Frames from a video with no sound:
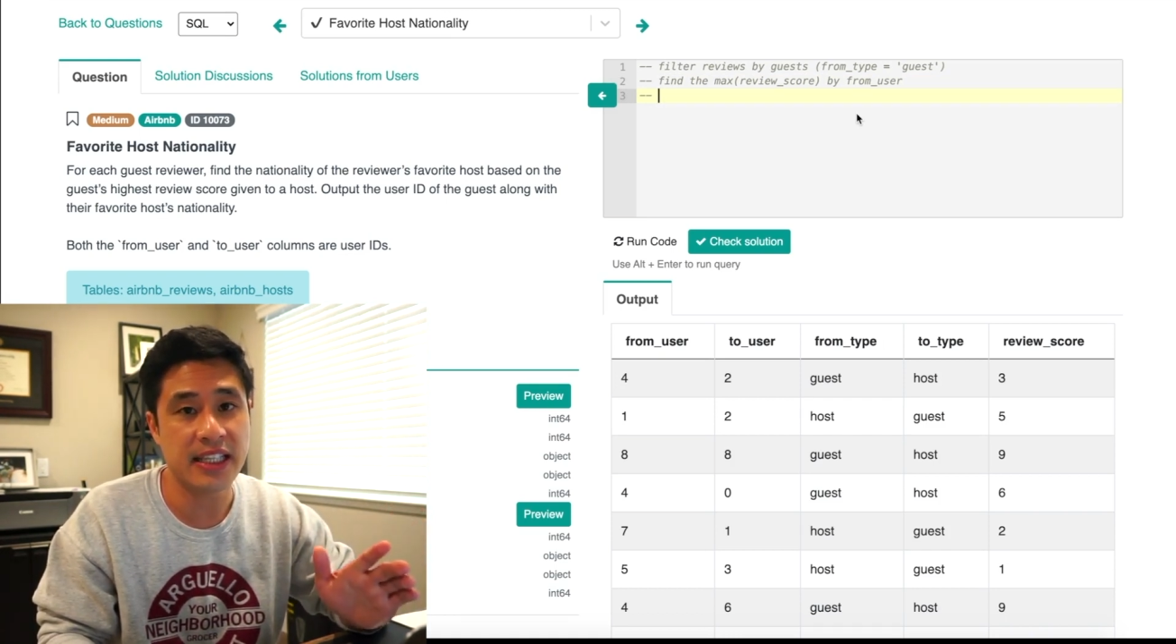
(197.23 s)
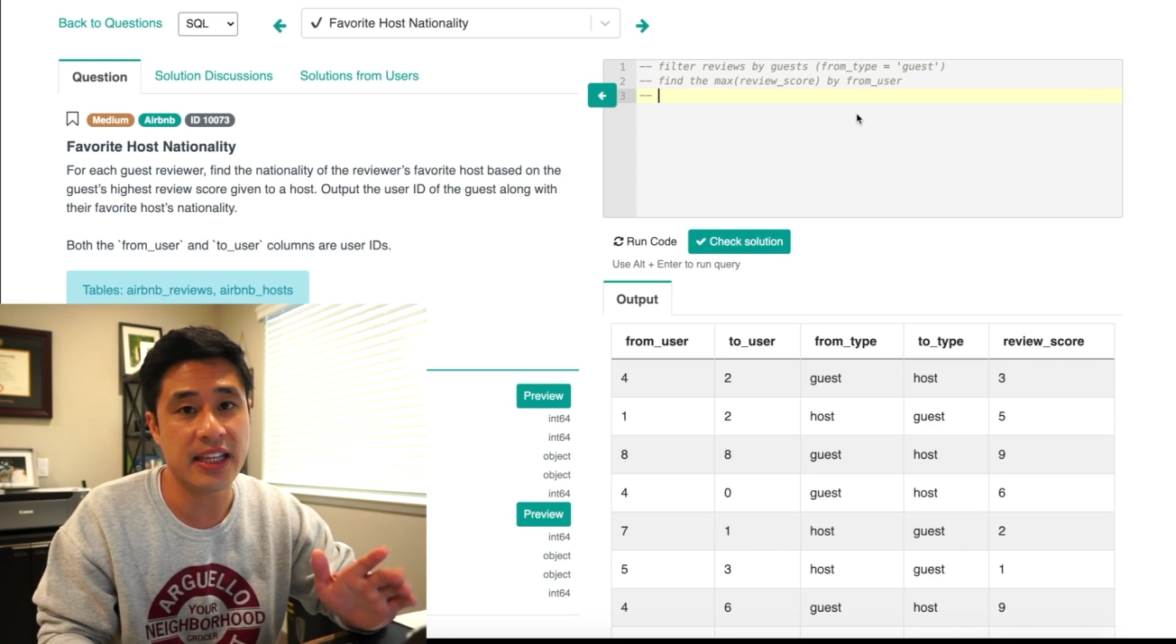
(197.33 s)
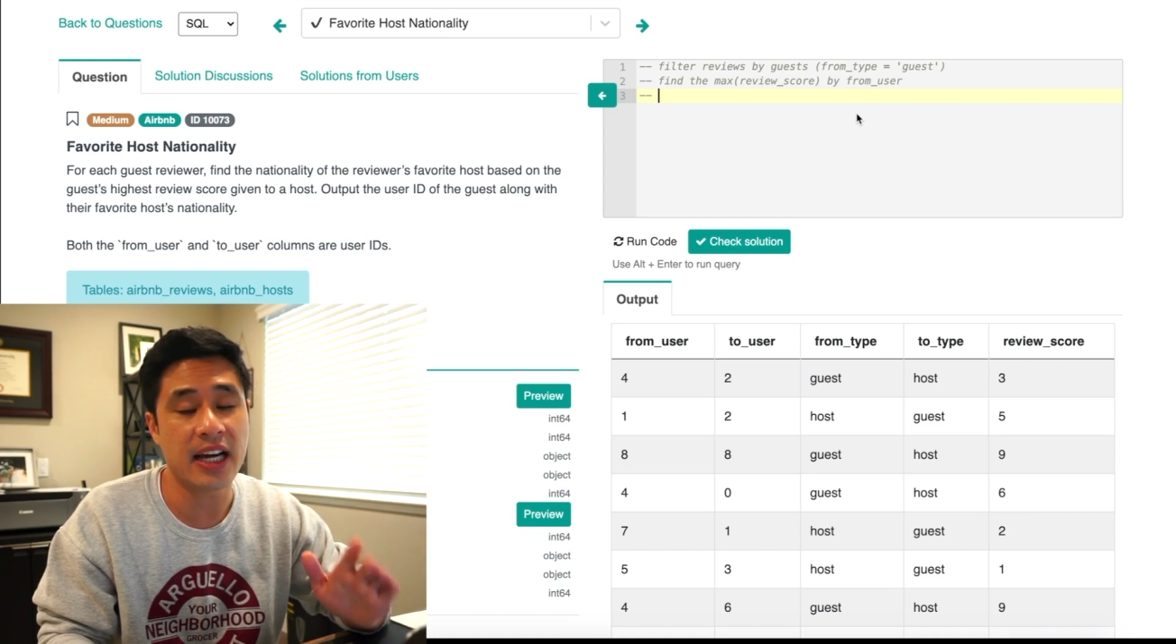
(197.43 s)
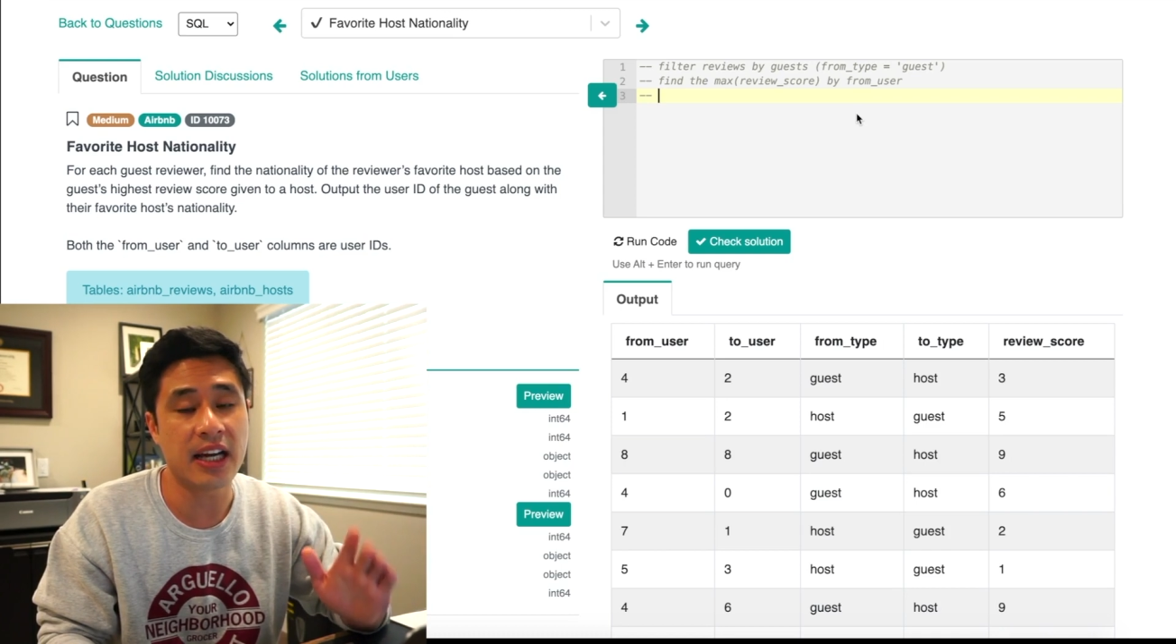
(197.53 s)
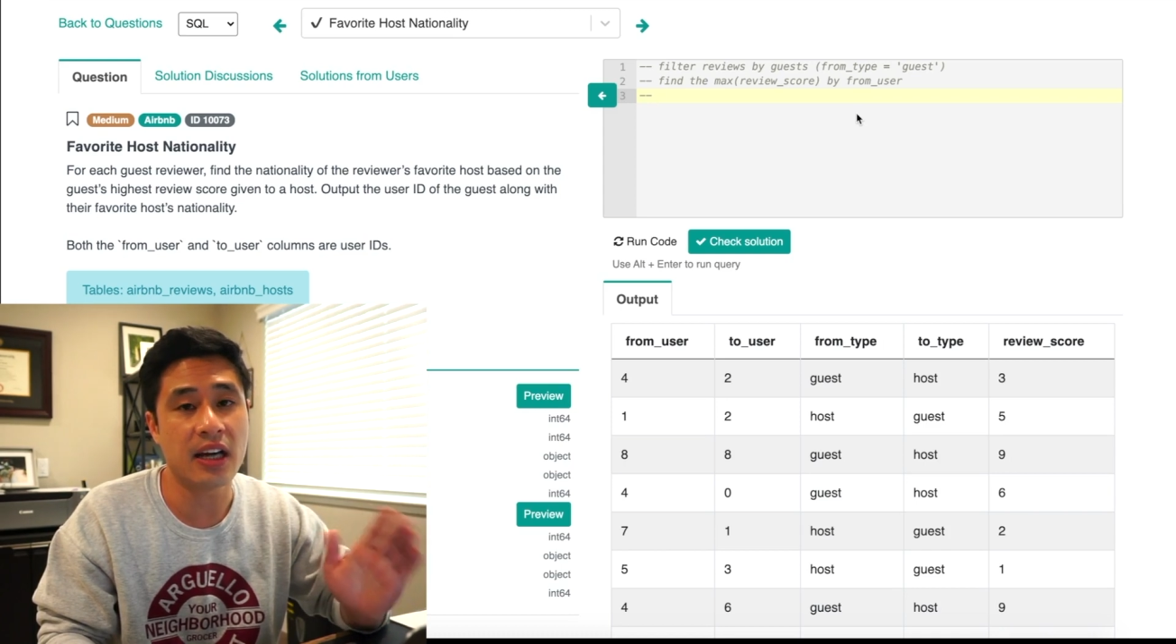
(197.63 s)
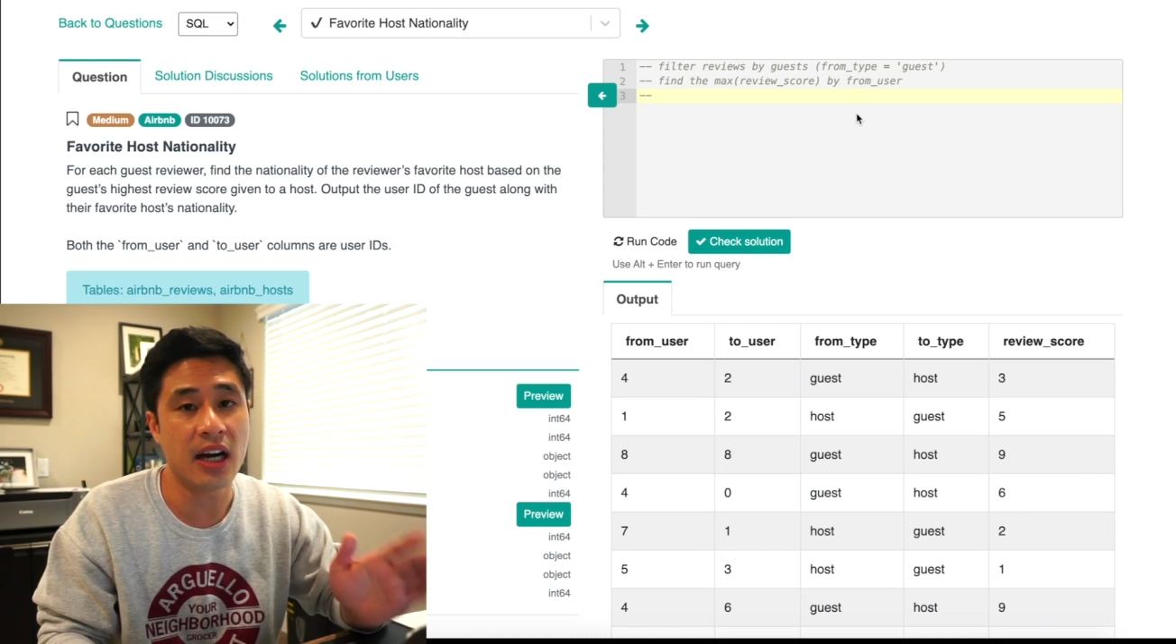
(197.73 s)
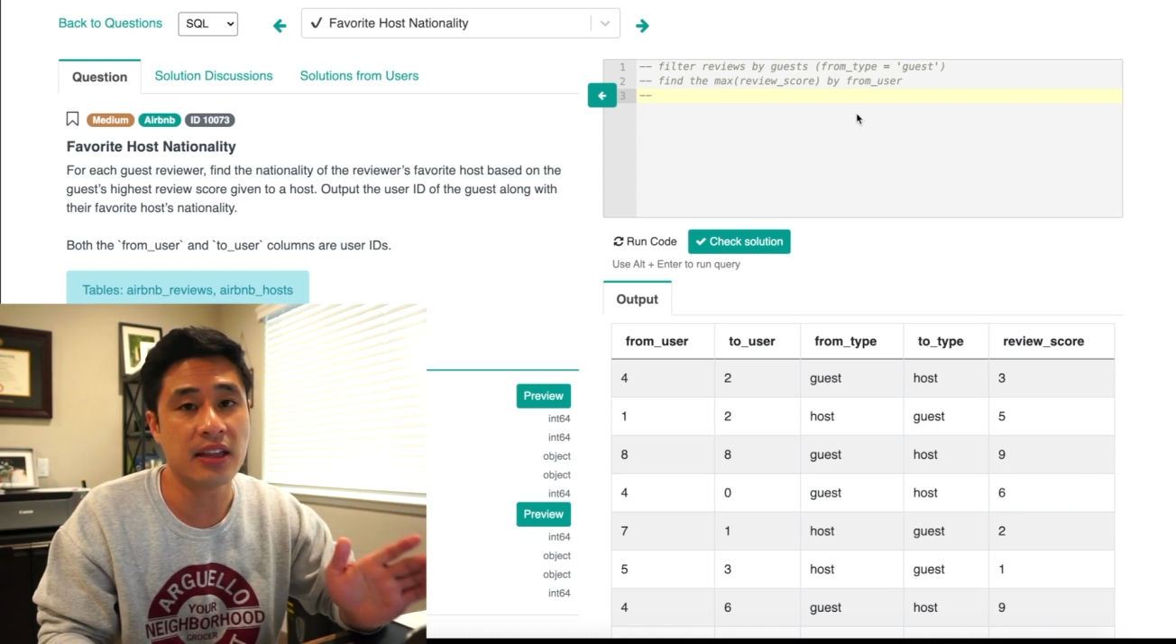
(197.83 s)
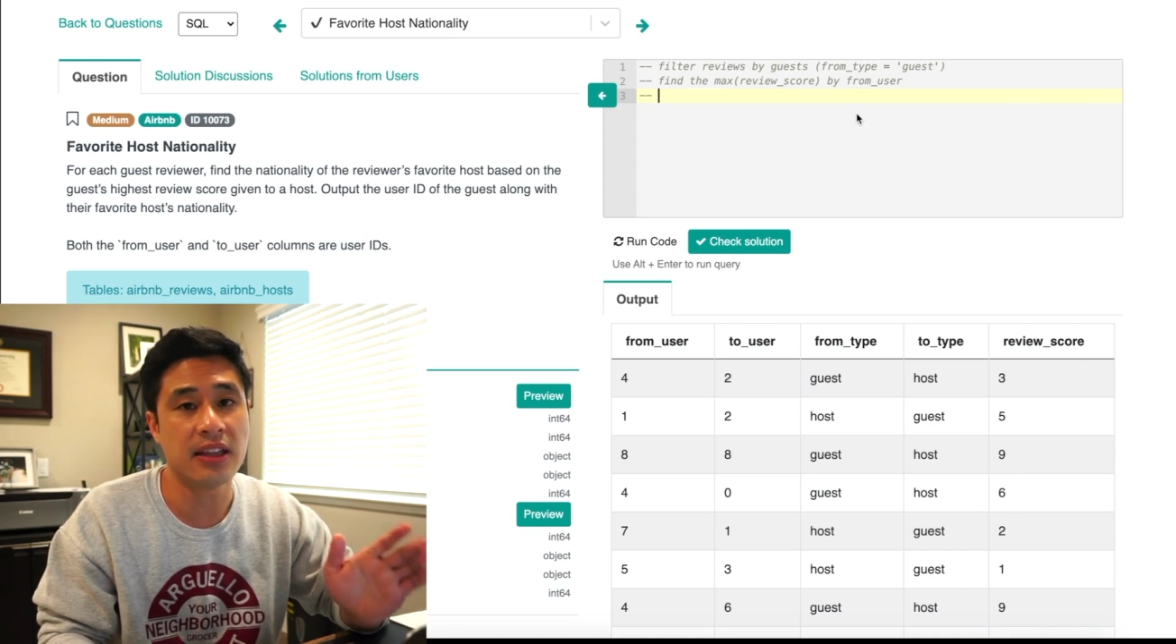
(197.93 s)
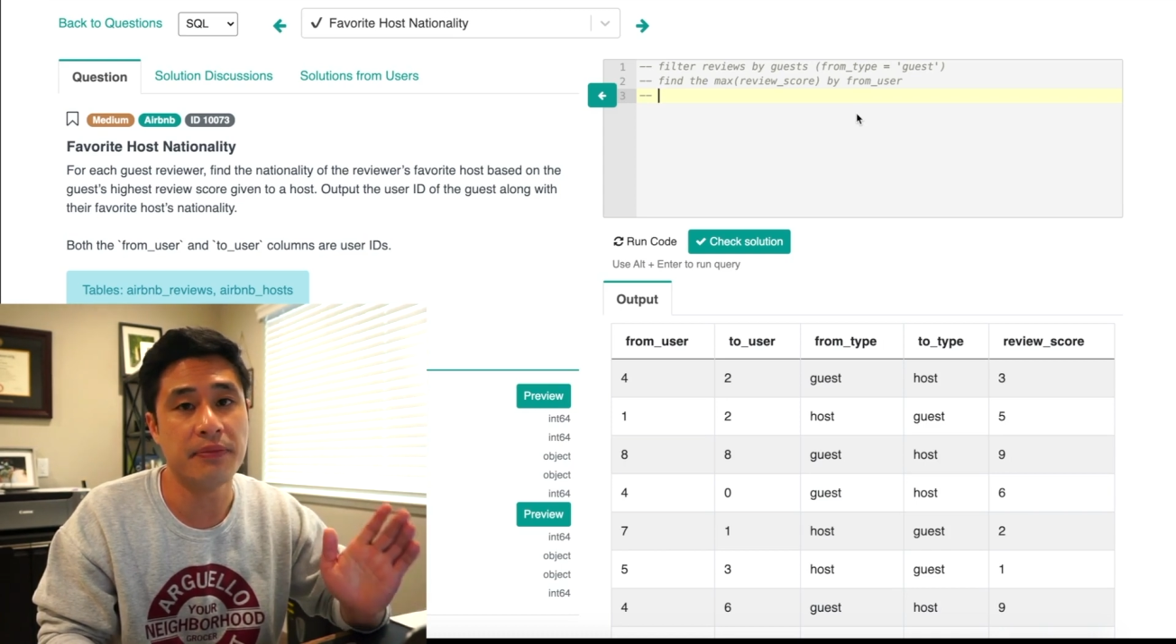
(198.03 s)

that got